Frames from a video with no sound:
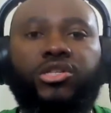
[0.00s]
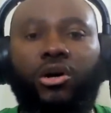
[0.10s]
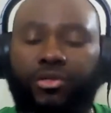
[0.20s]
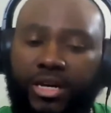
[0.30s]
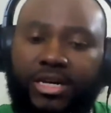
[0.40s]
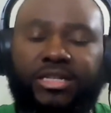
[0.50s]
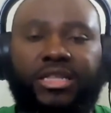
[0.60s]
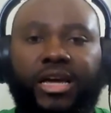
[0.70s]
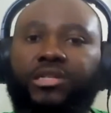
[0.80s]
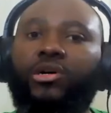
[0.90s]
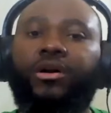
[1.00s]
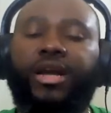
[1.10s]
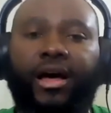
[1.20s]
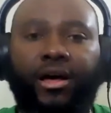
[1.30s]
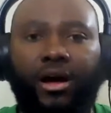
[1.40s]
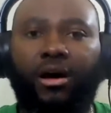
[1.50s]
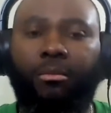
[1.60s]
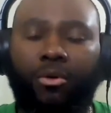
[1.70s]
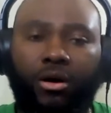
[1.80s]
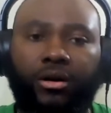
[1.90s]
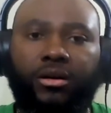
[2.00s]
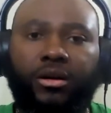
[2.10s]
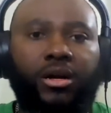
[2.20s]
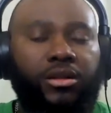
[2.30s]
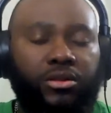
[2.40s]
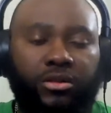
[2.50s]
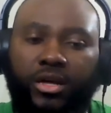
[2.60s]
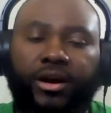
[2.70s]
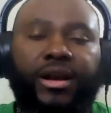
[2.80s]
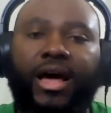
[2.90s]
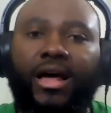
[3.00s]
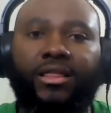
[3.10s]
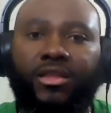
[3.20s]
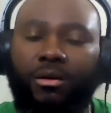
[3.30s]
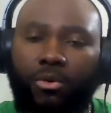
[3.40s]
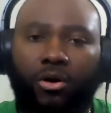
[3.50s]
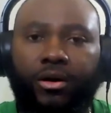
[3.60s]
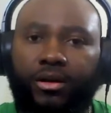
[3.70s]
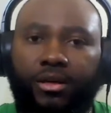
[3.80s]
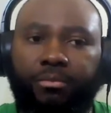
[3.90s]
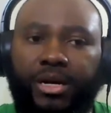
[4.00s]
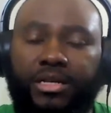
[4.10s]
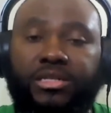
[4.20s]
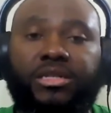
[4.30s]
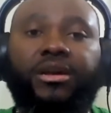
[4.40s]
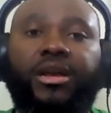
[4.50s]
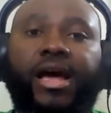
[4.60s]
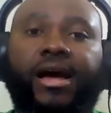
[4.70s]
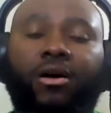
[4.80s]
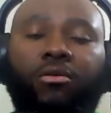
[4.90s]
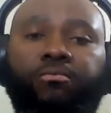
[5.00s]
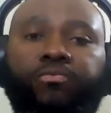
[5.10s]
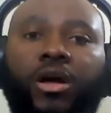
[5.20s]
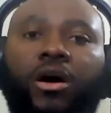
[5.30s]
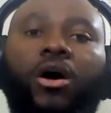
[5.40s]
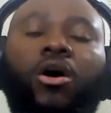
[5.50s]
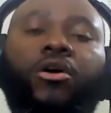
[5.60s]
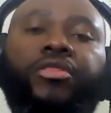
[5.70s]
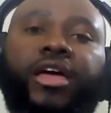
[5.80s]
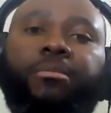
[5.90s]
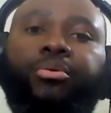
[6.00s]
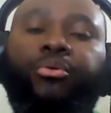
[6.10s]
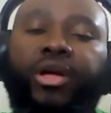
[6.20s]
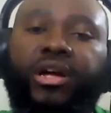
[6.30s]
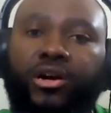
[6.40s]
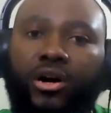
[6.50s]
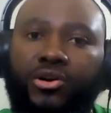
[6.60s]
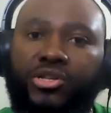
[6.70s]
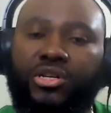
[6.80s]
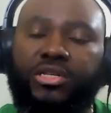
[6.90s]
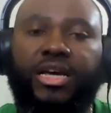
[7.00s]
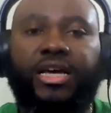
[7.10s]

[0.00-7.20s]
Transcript: So these things are not a mark they're not the mark of the beast. Now, are they precursors?